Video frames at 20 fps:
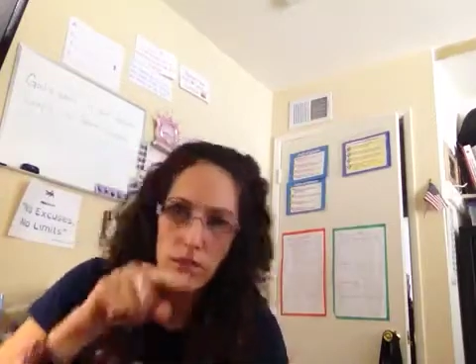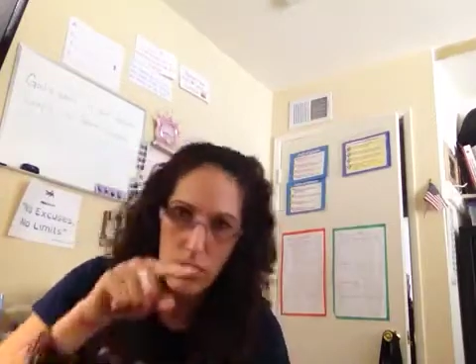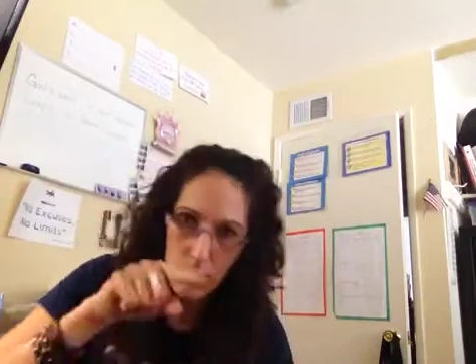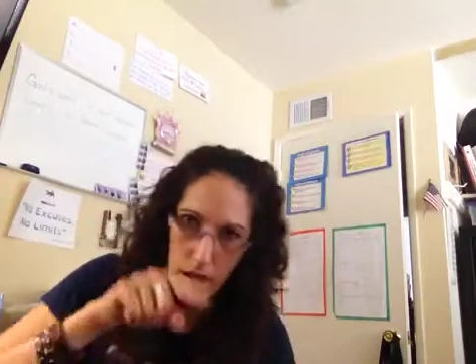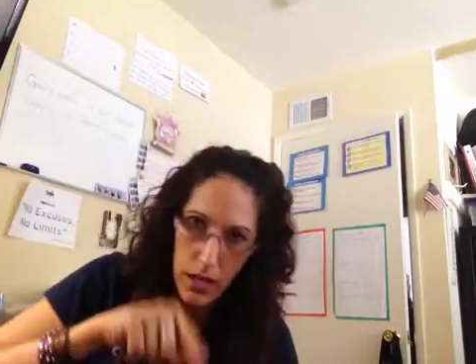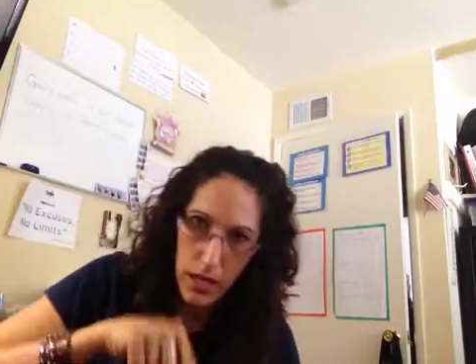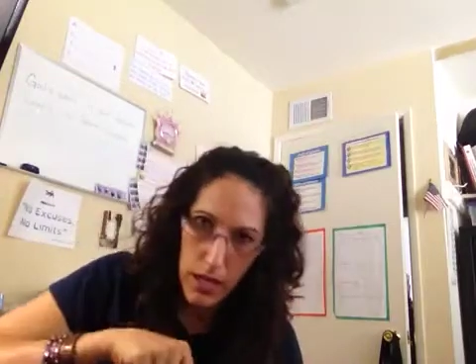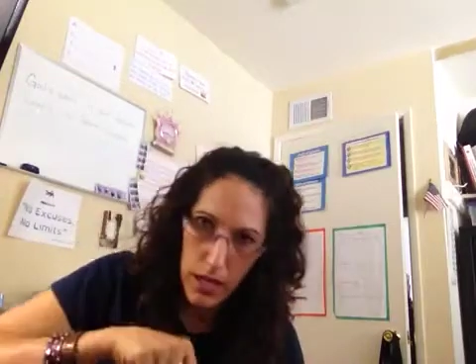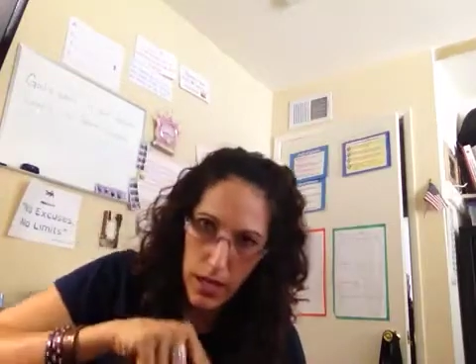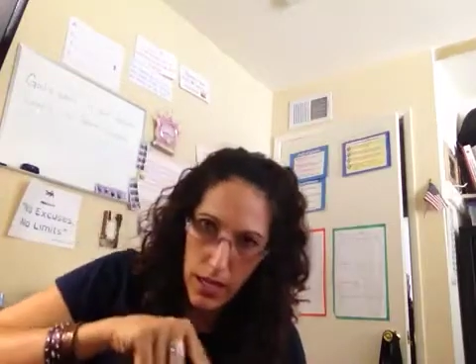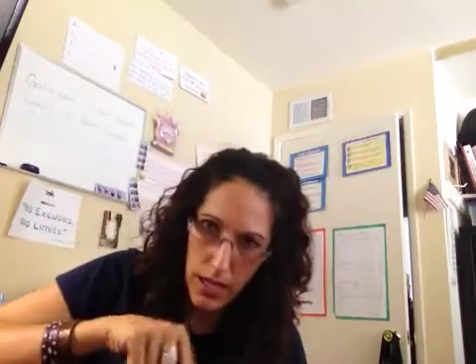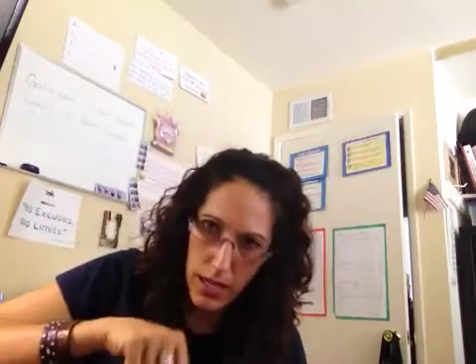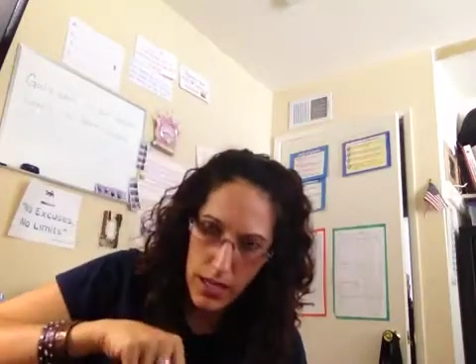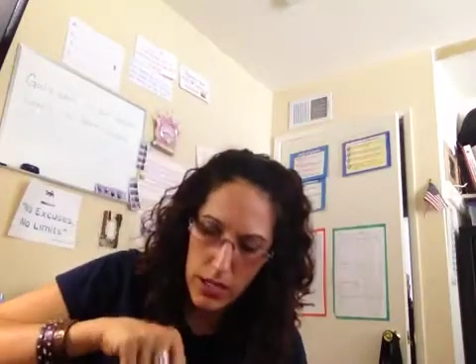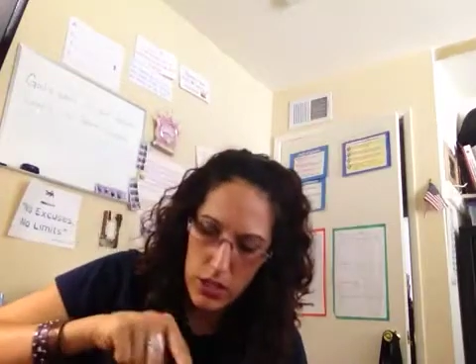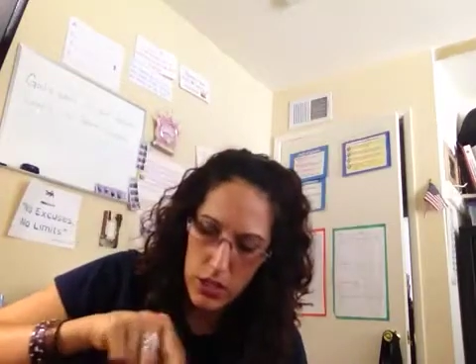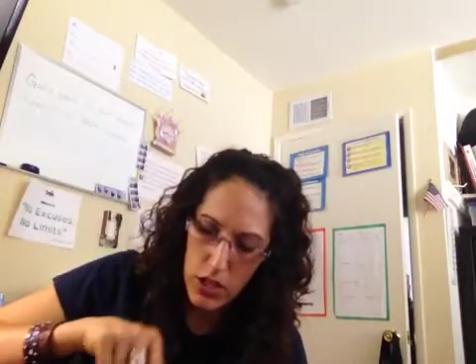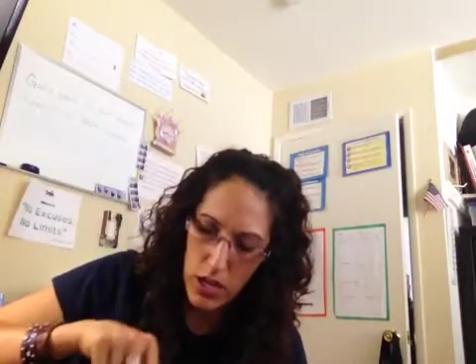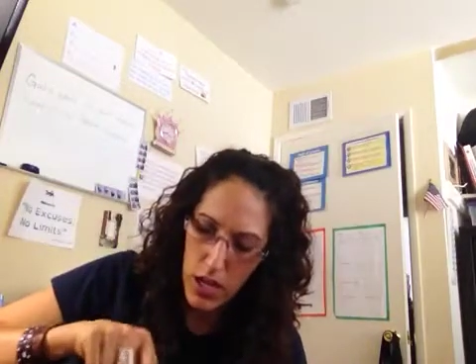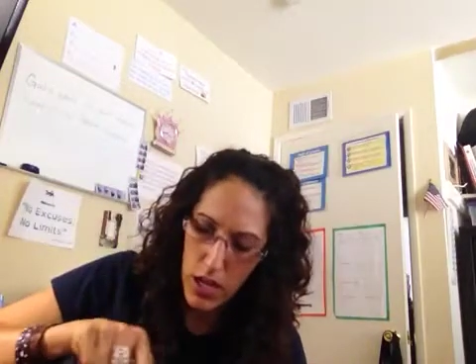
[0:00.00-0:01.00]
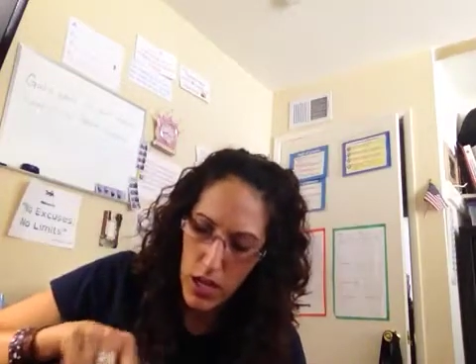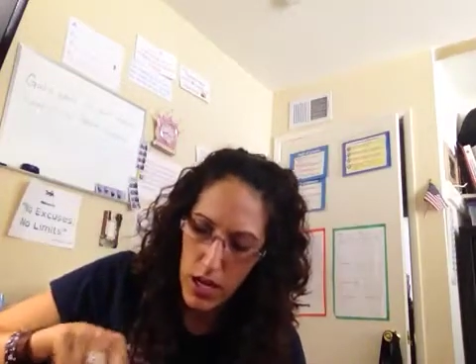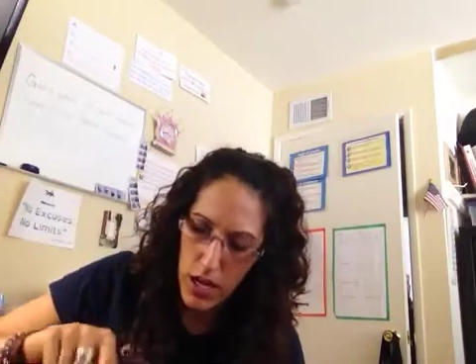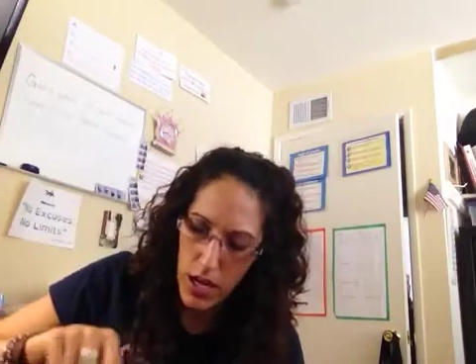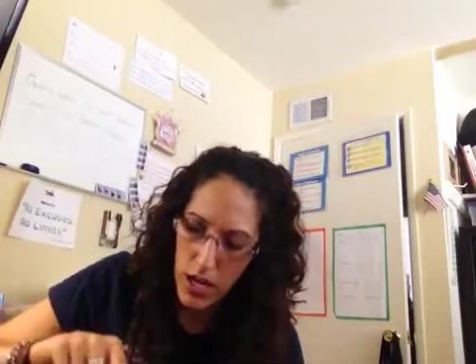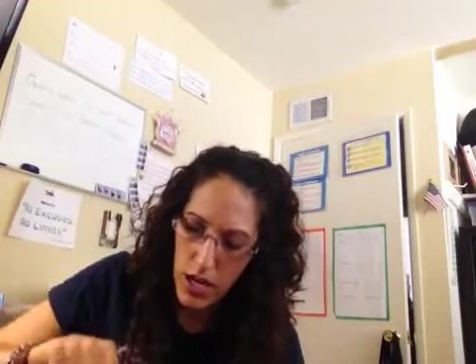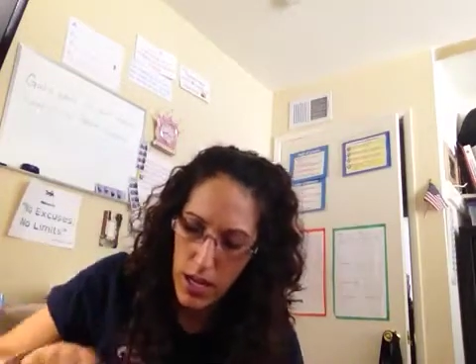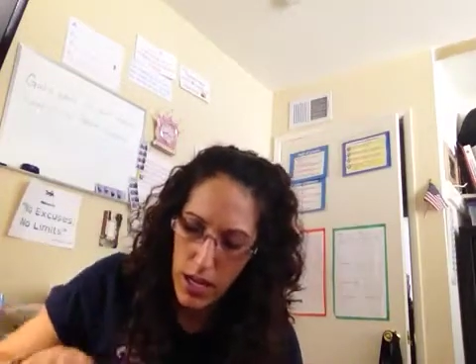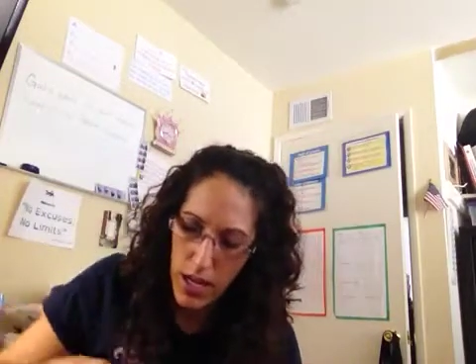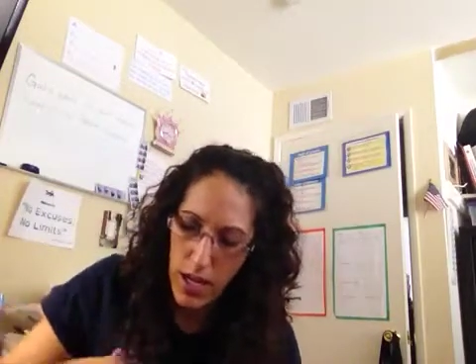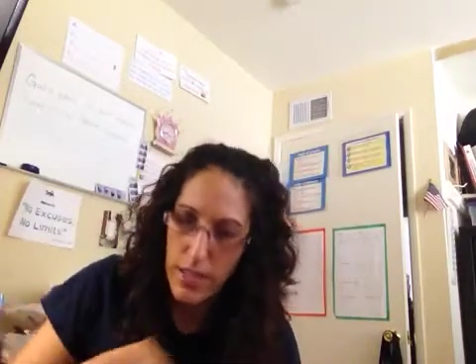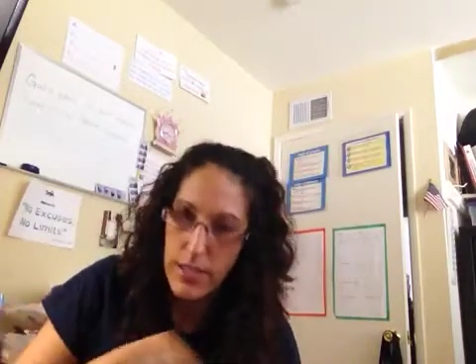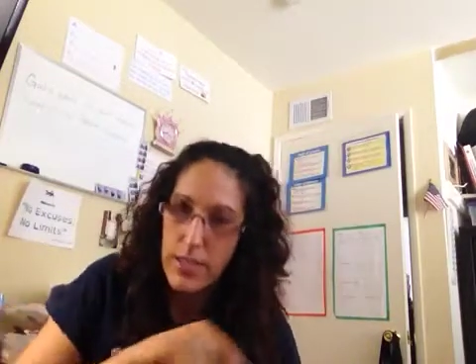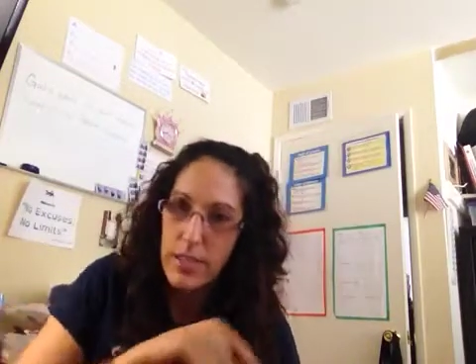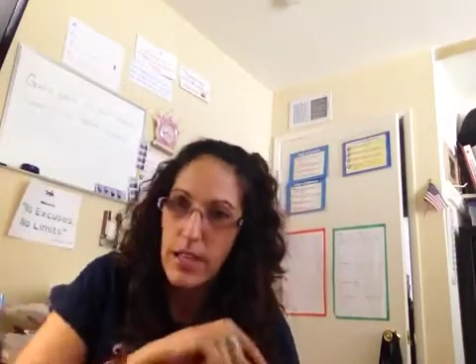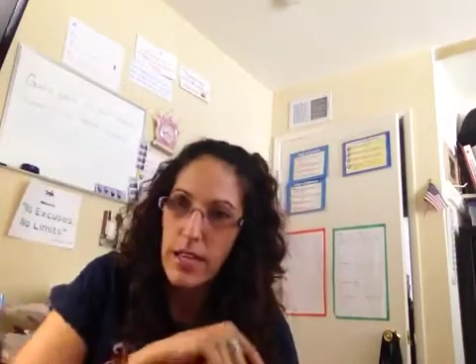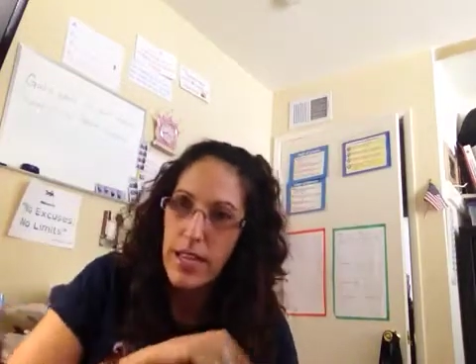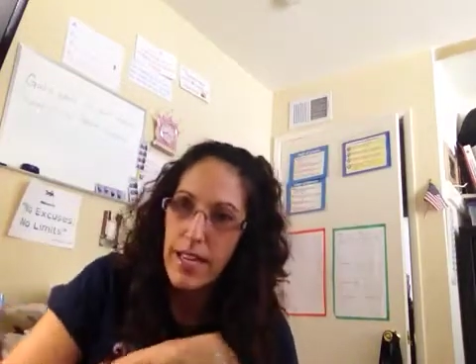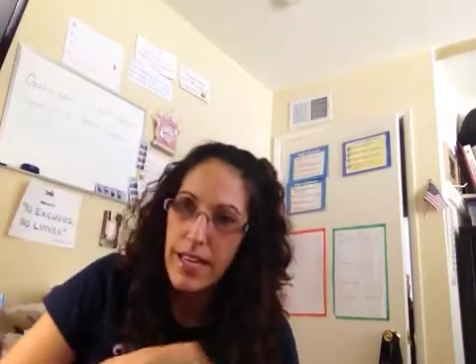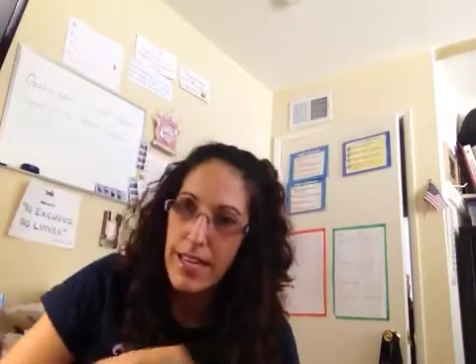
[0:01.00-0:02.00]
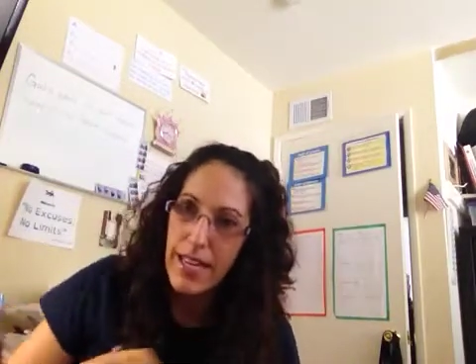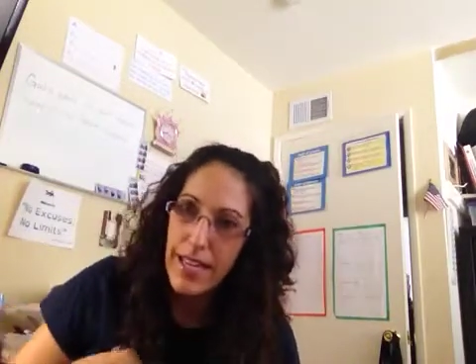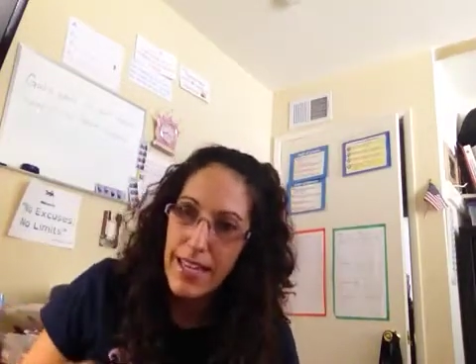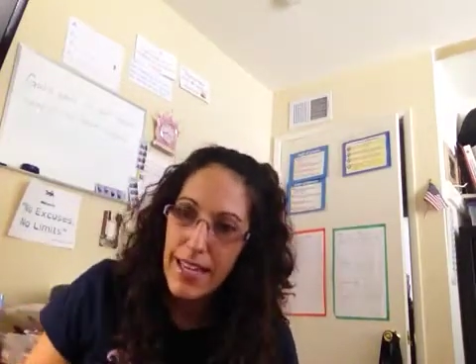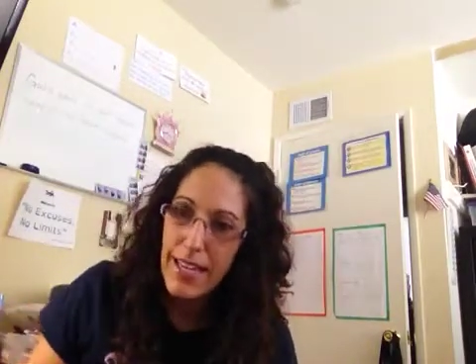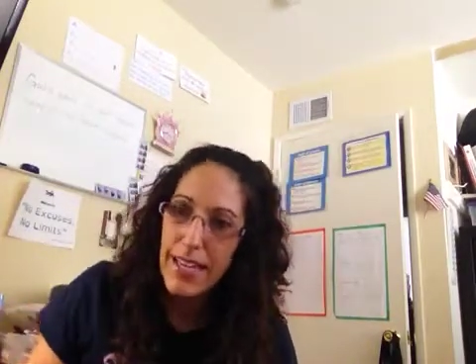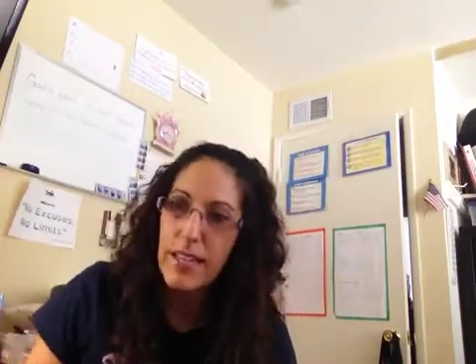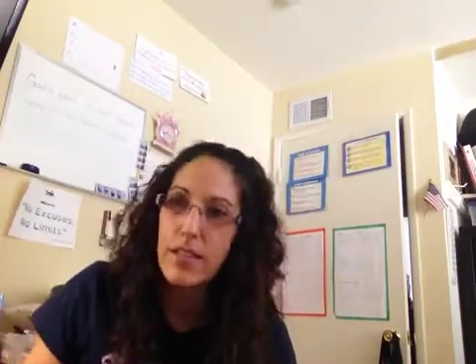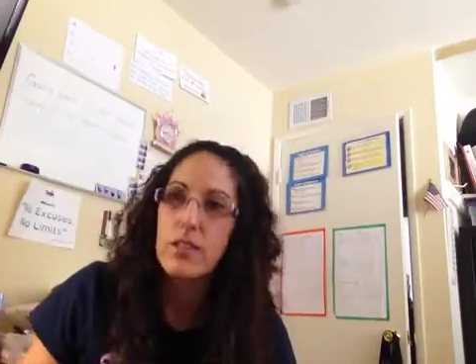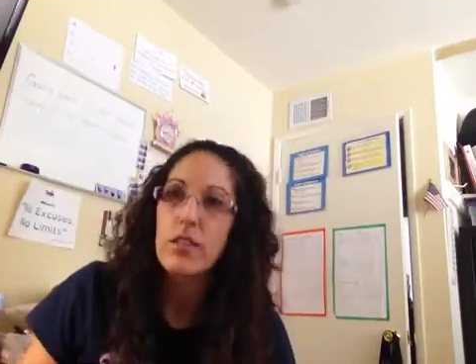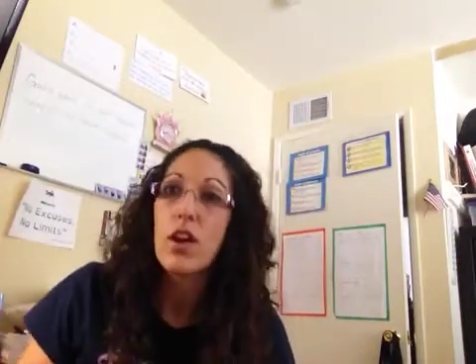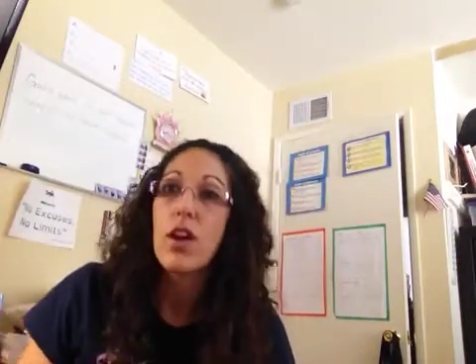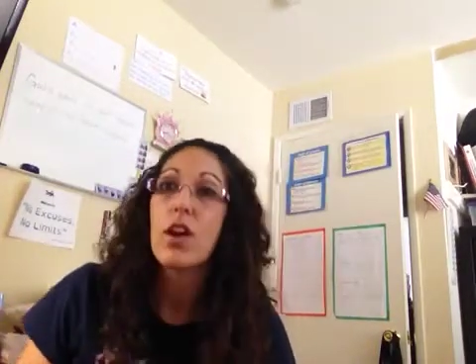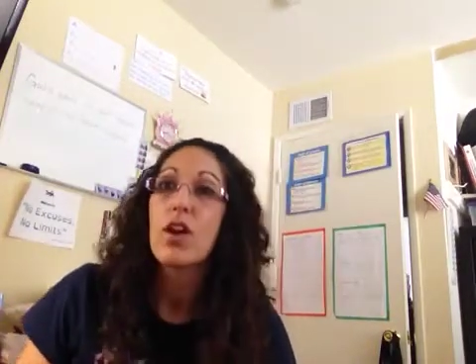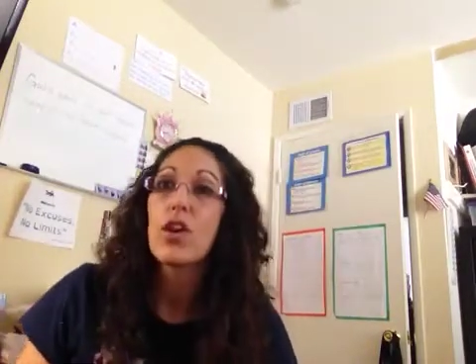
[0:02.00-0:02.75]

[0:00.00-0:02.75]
Okay, H-I-S, his.